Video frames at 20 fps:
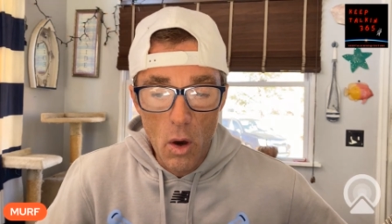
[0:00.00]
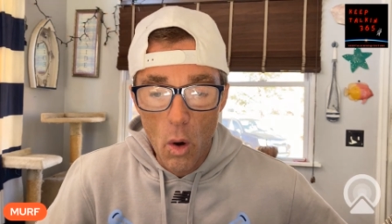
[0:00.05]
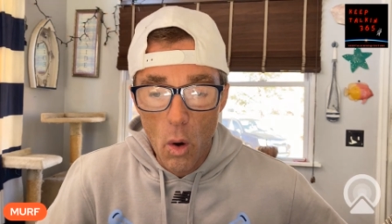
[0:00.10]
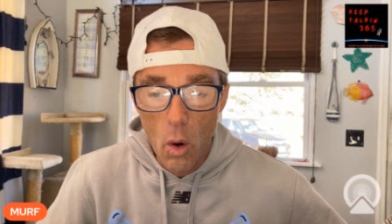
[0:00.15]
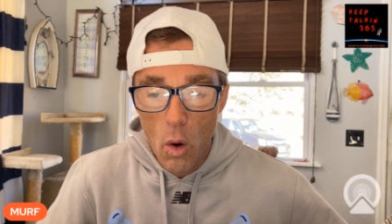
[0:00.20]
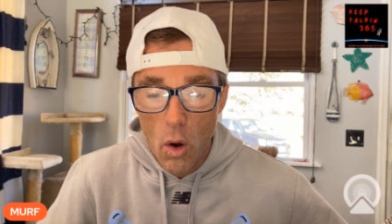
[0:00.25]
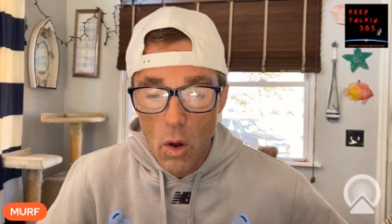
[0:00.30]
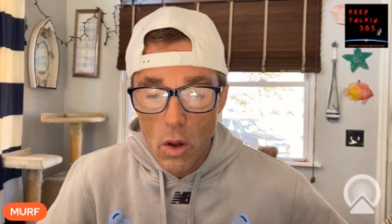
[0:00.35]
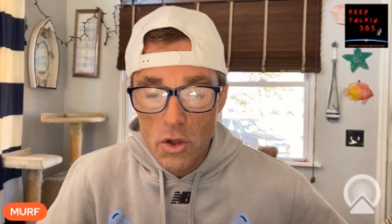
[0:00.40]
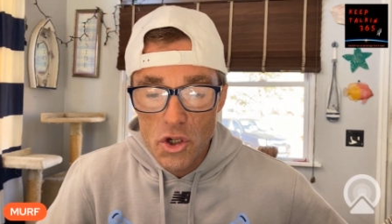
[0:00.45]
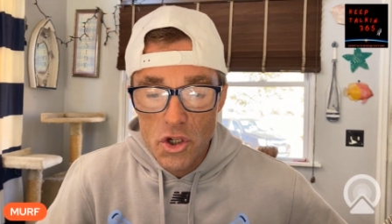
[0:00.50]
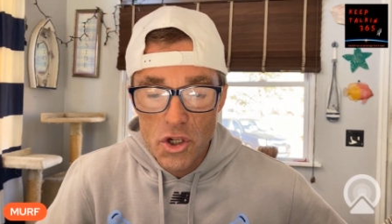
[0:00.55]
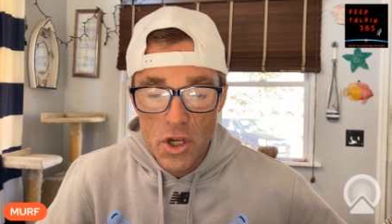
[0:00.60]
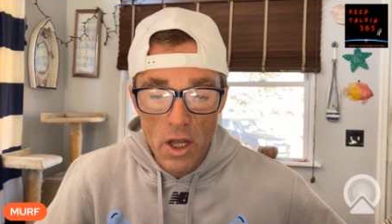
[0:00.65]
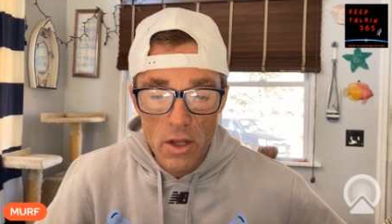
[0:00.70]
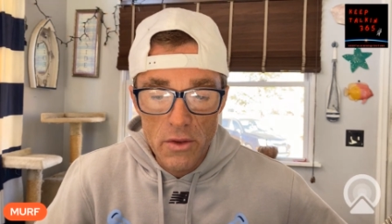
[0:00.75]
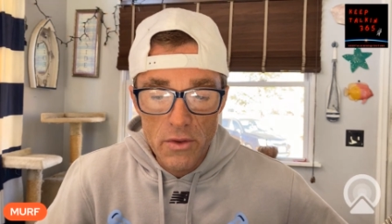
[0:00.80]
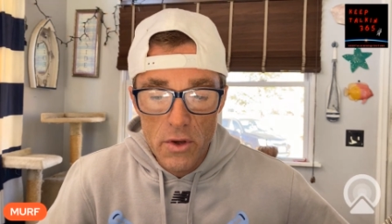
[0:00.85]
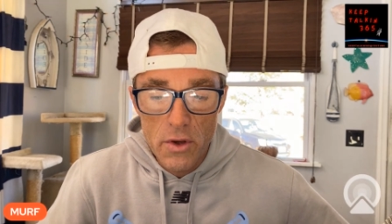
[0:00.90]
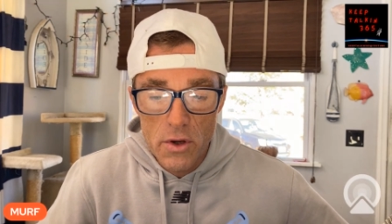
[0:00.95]
all
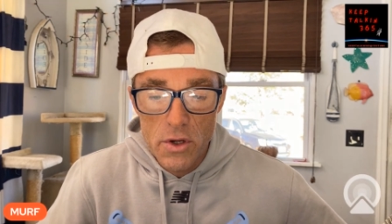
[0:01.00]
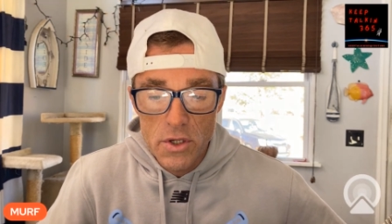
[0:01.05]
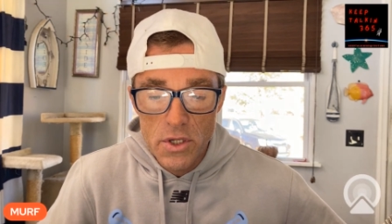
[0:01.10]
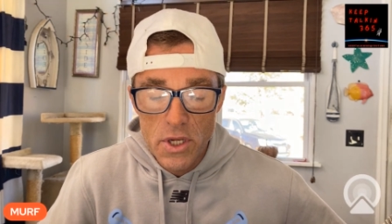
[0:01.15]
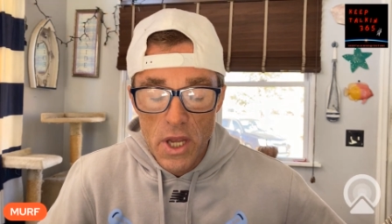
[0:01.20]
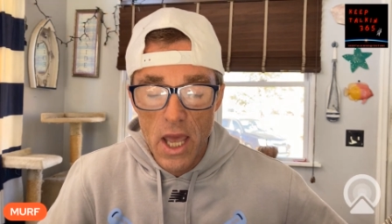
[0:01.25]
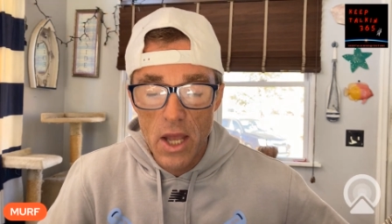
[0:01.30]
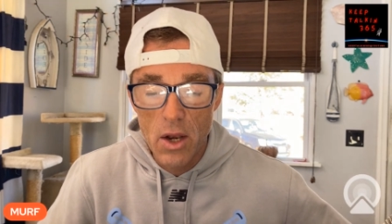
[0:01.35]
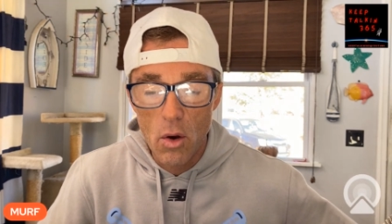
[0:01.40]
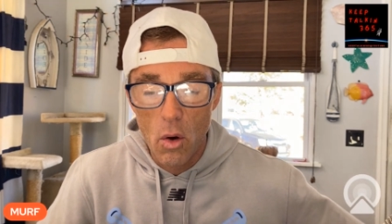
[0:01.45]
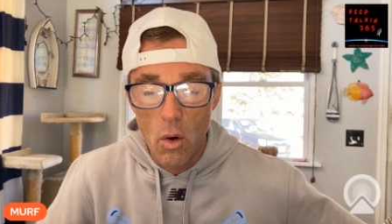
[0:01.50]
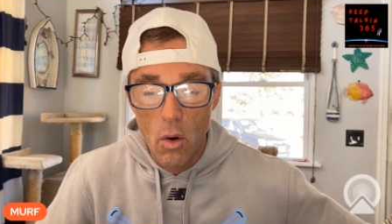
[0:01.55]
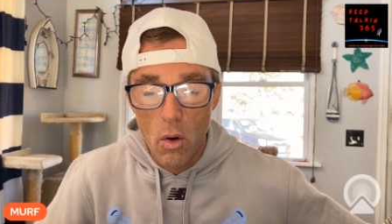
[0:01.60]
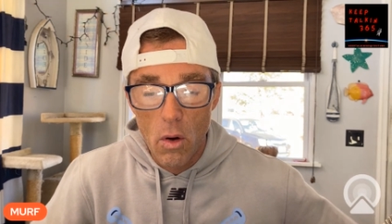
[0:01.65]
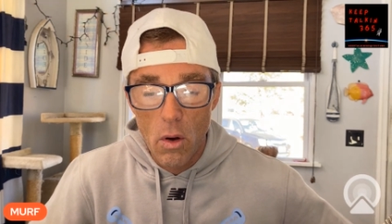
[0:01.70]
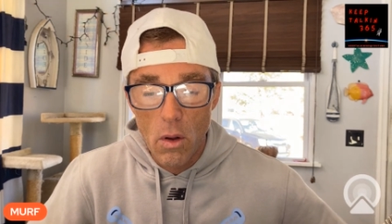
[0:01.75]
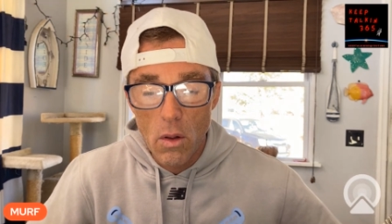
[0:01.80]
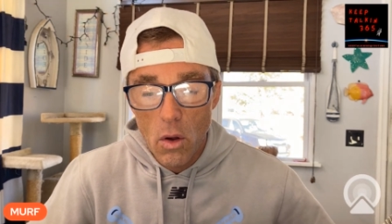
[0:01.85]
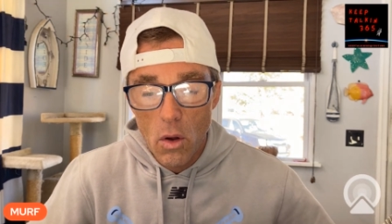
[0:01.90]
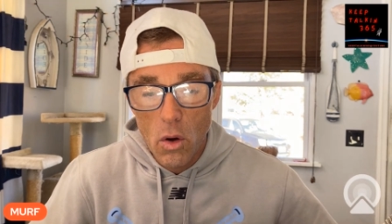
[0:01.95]
shelters and
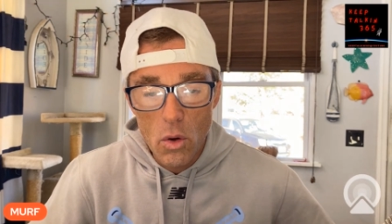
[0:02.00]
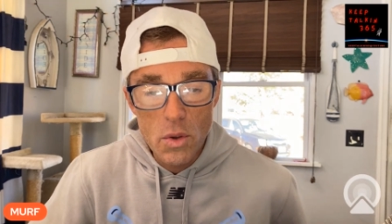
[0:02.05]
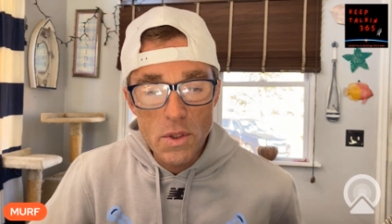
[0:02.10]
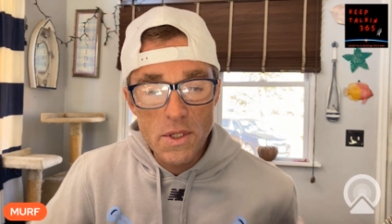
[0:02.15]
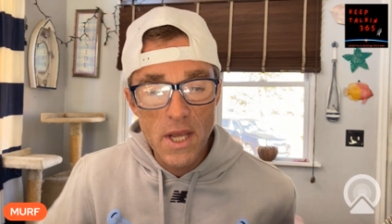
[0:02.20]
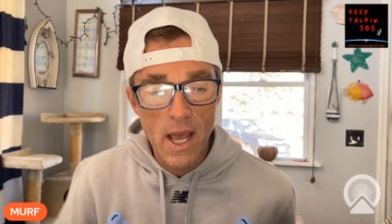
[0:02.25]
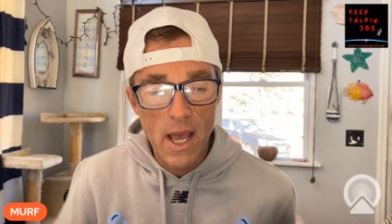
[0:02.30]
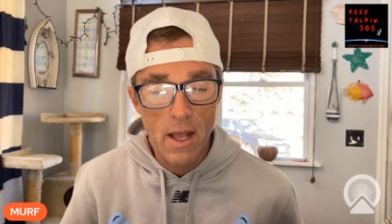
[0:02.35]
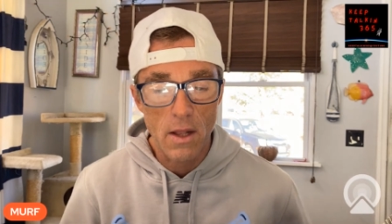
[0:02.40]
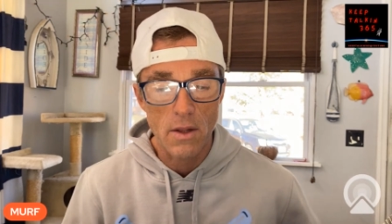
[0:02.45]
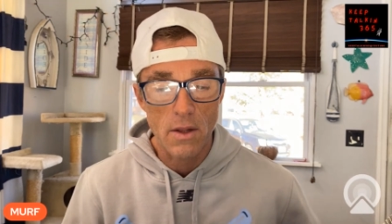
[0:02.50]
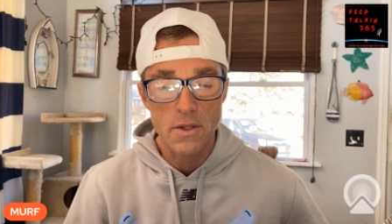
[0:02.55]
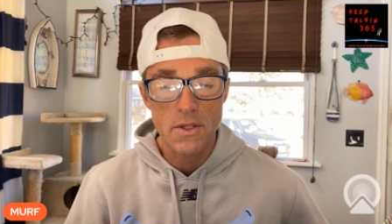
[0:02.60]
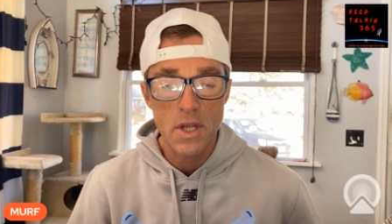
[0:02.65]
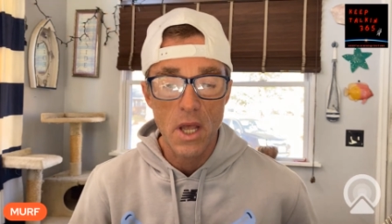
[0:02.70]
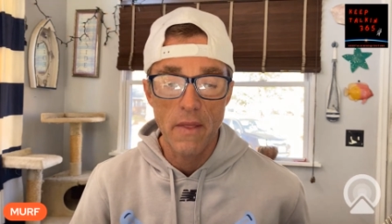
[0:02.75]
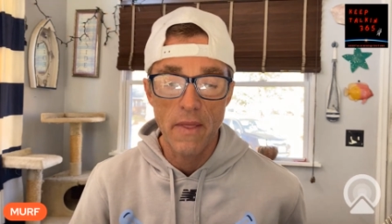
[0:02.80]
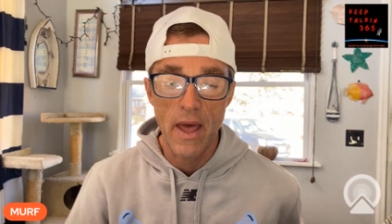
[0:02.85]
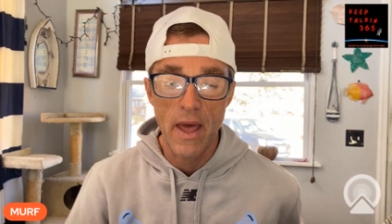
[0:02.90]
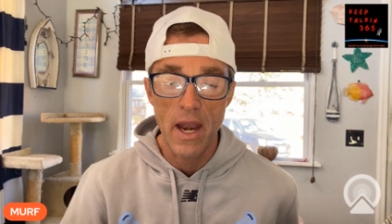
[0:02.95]
all
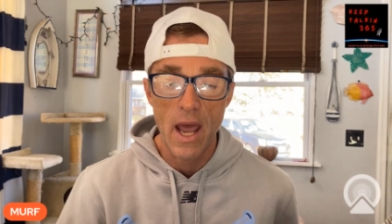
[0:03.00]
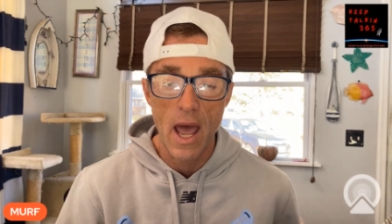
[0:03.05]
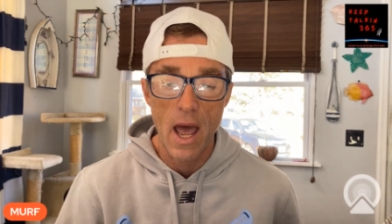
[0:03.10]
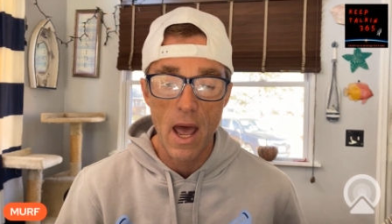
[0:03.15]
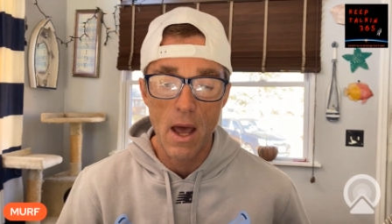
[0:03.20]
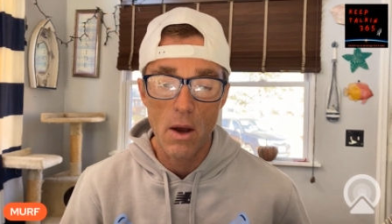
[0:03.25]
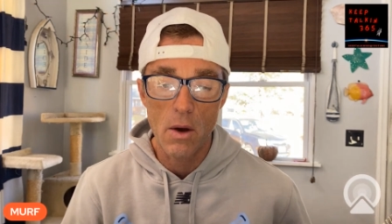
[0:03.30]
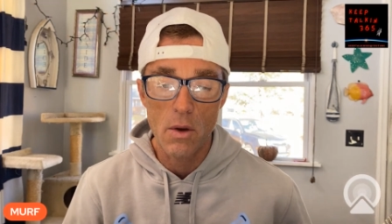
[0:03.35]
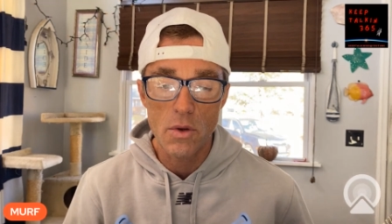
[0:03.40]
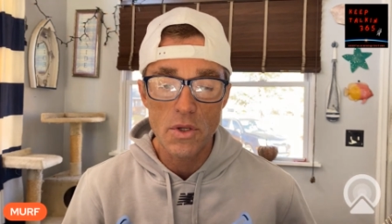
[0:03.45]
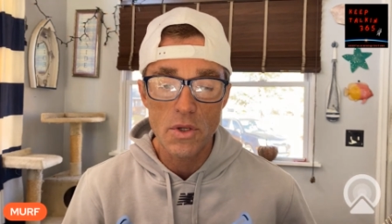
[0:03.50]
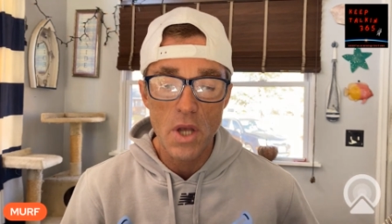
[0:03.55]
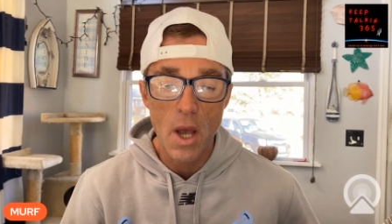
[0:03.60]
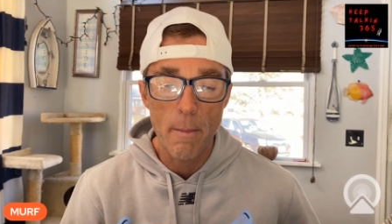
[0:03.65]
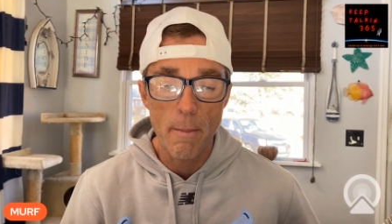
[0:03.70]
hotels that house